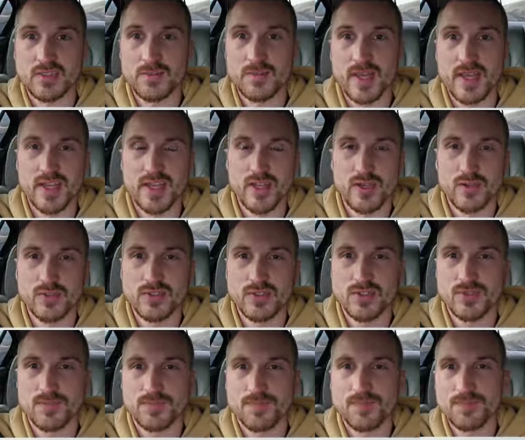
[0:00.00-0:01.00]
they
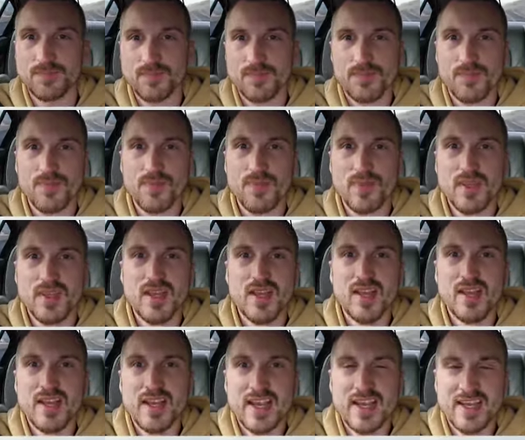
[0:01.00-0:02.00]
use,
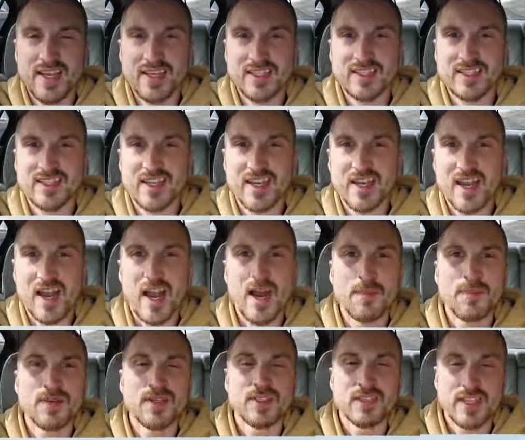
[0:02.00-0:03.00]
it can send
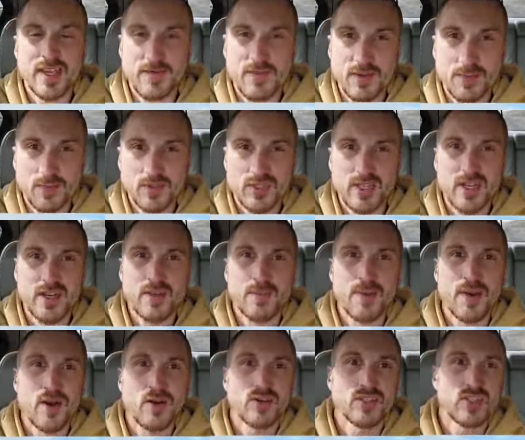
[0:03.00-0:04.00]
up to 70% of the
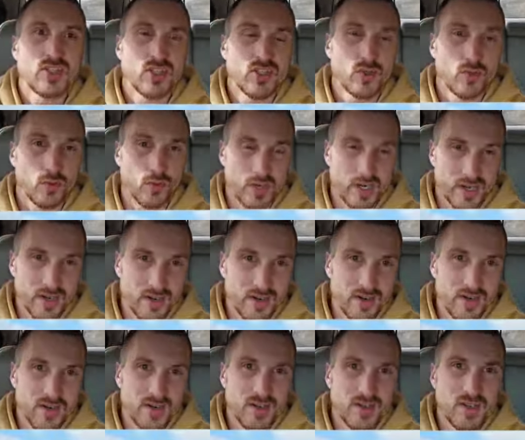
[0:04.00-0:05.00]
power to the rear
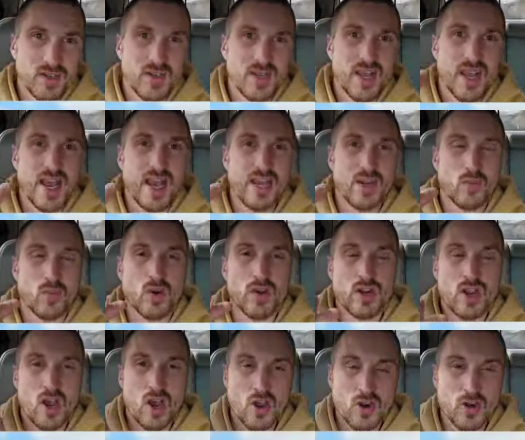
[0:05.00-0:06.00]
and
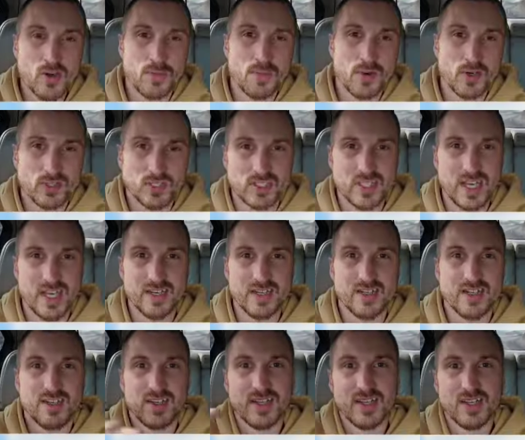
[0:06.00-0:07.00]

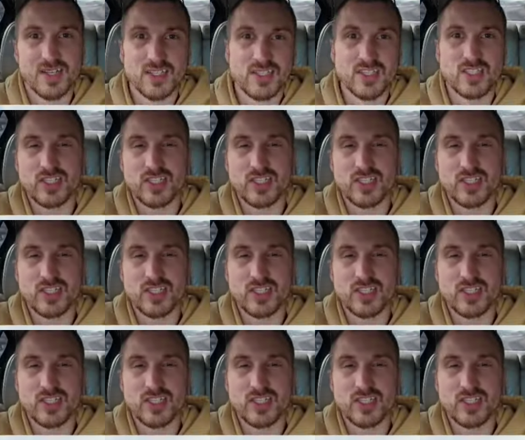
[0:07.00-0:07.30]
100%